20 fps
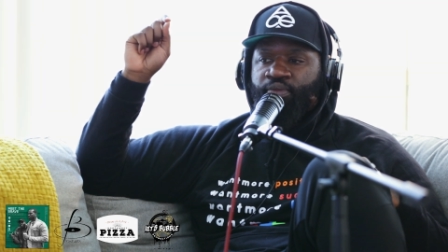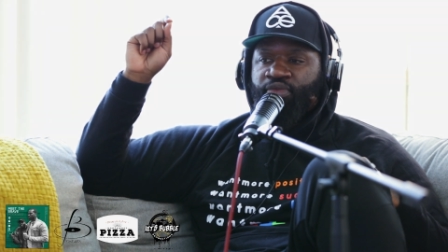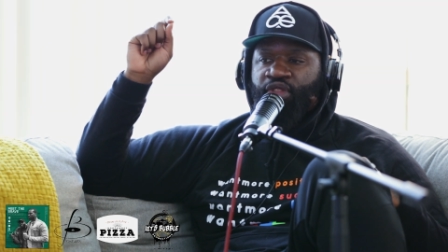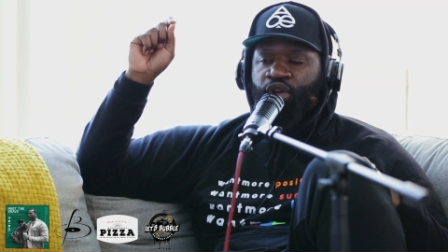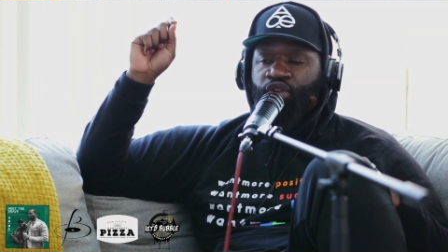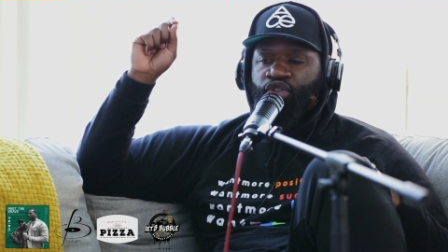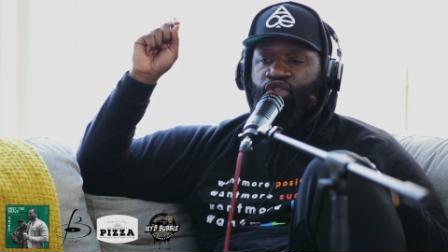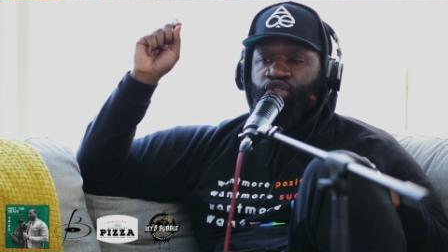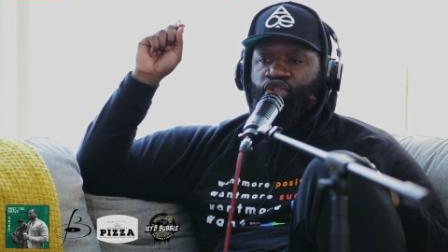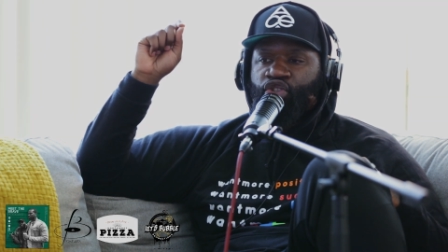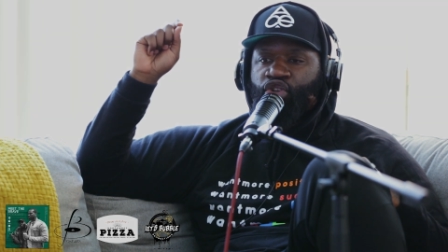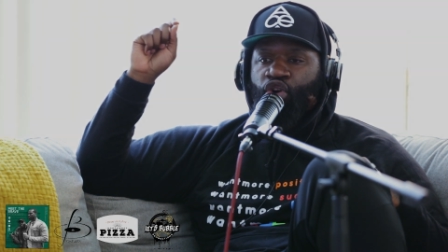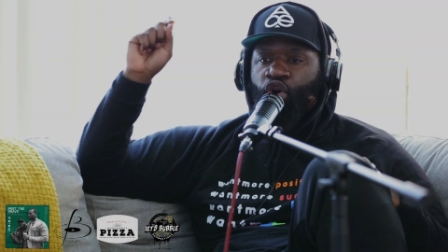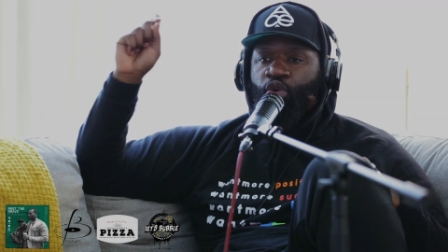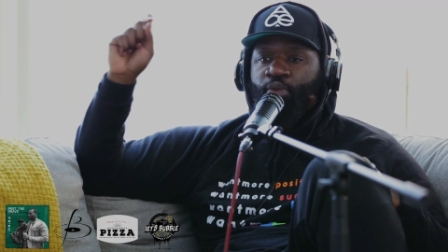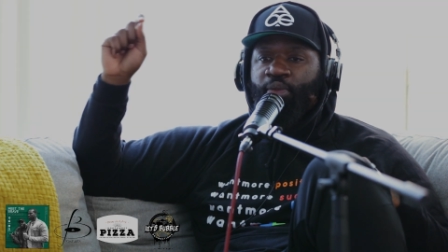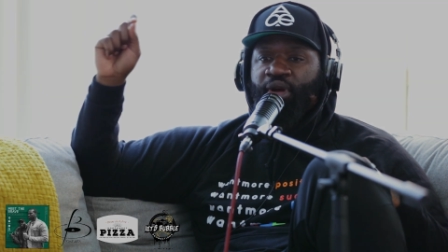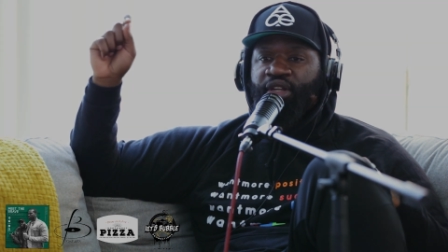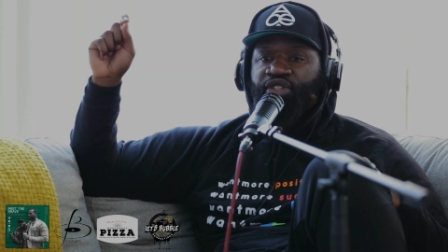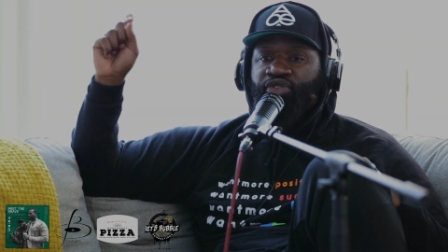There's
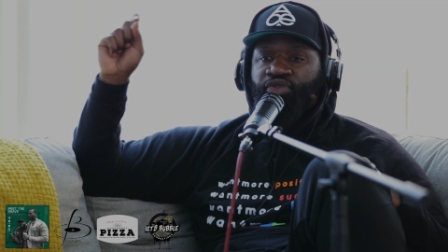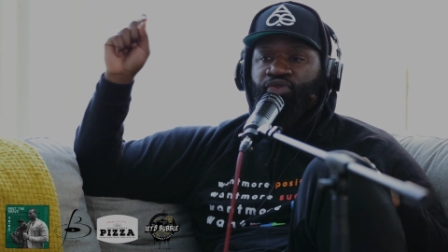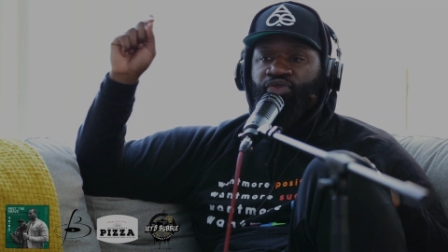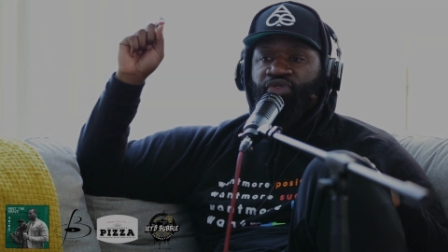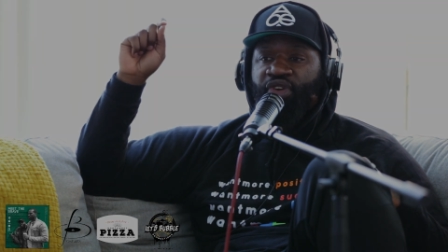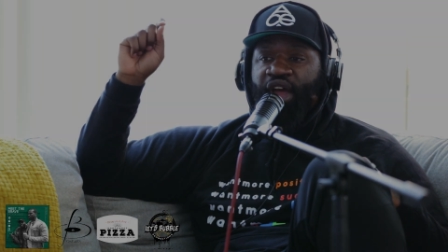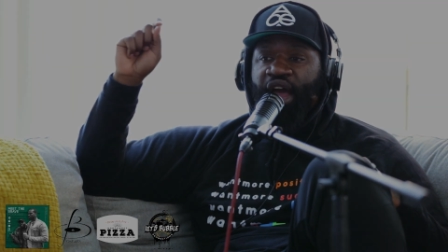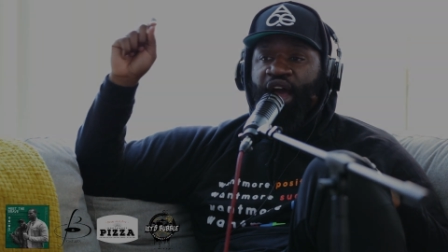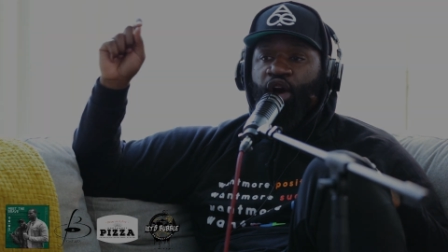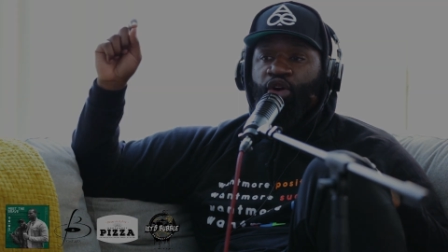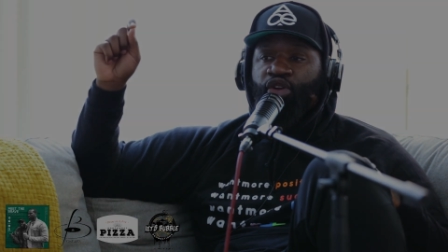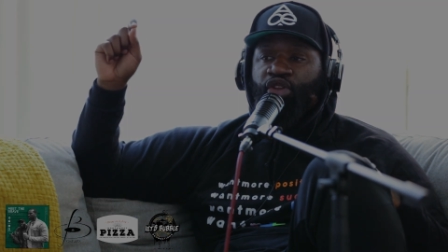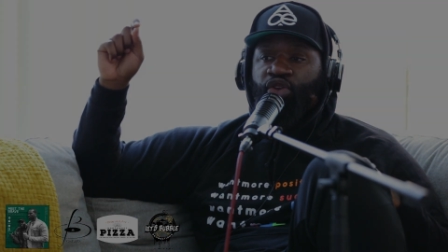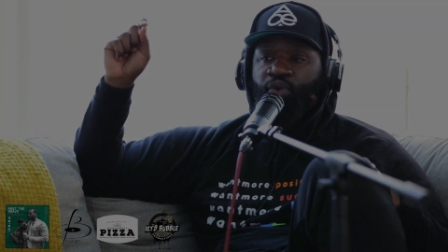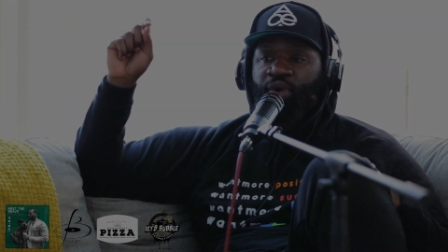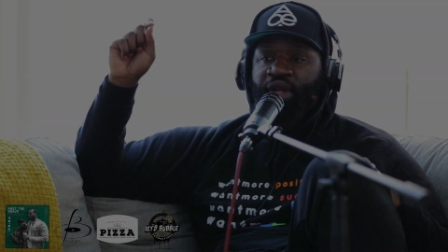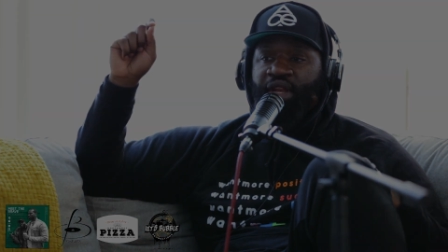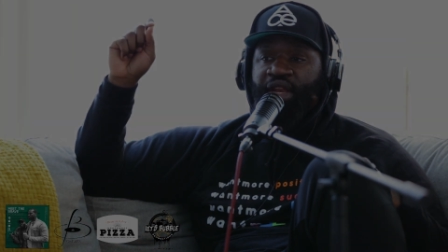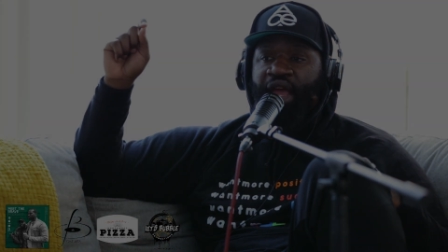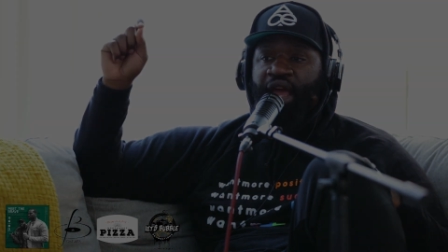so much
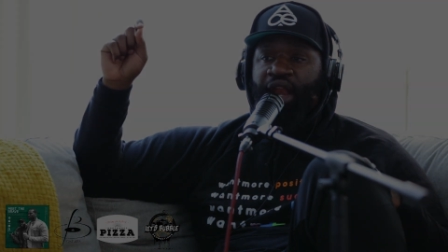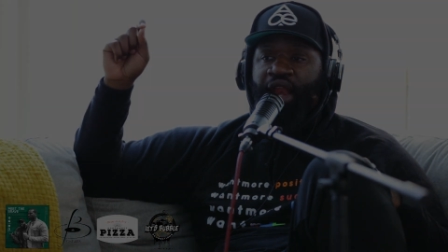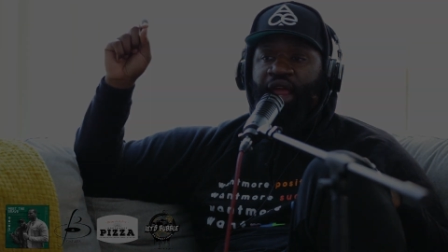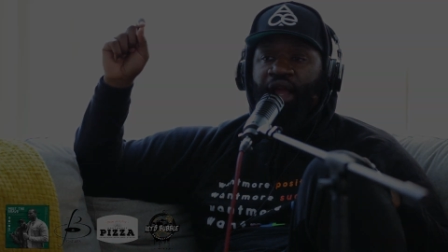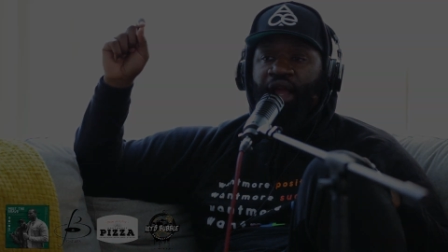value in that